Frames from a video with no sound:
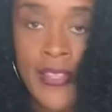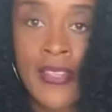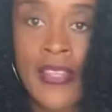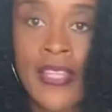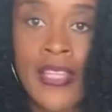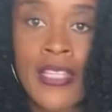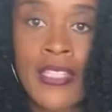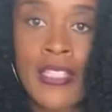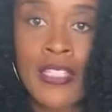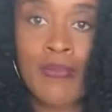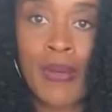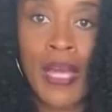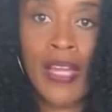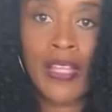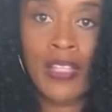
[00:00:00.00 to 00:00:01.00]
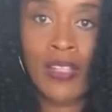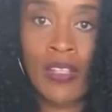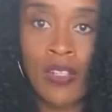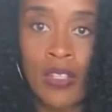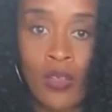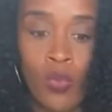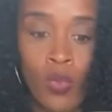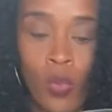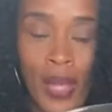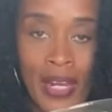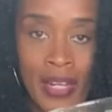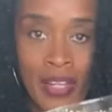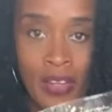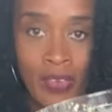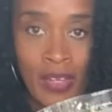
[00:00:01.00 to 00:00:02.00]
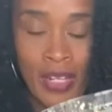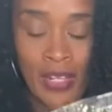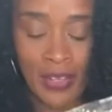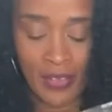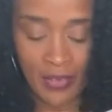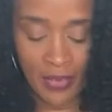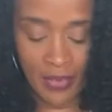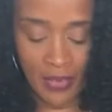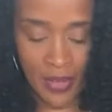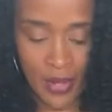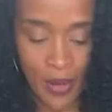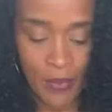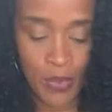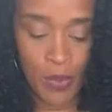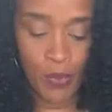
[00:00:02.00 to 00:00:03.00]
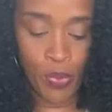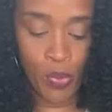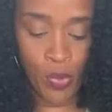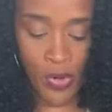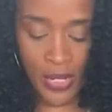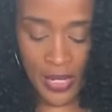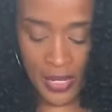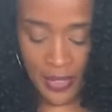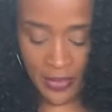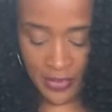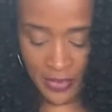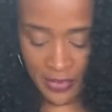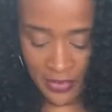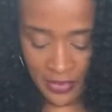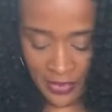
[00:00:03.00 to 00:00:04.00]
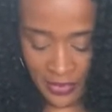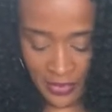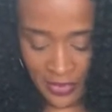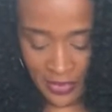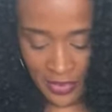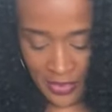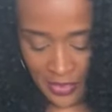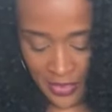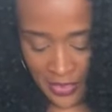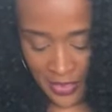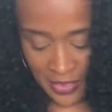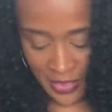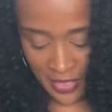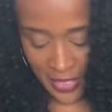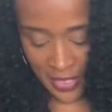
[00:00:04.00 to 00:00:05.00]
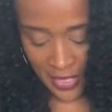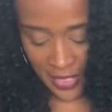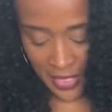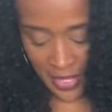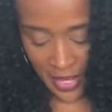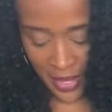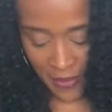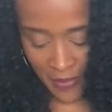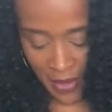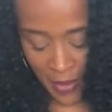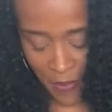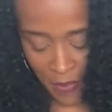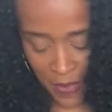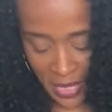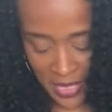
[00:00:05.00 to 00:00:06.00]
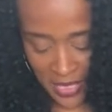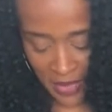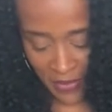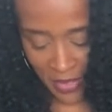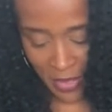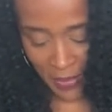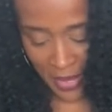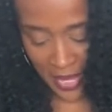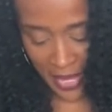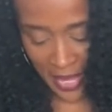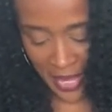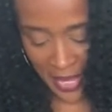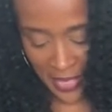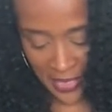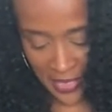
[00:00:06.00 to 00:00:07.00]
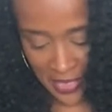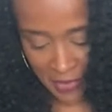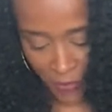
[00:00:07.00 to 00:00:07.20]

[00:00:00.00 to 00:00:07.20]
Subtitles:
This is my wet ingredient. I'm gonna pour it in and then I'm gonna mix it with my hands.